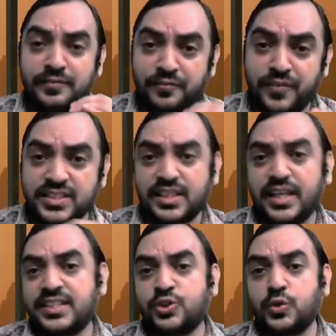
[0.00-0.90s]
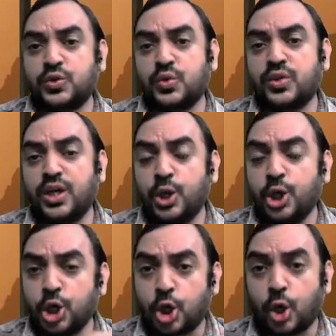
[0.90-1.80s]
First, let's go through the
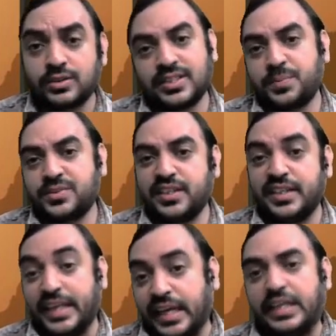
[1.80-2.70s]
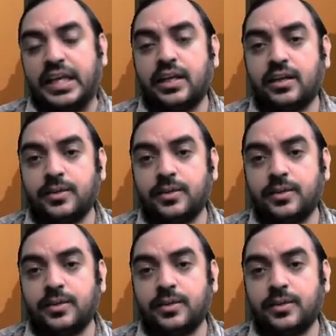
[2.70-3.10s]
concepts in detail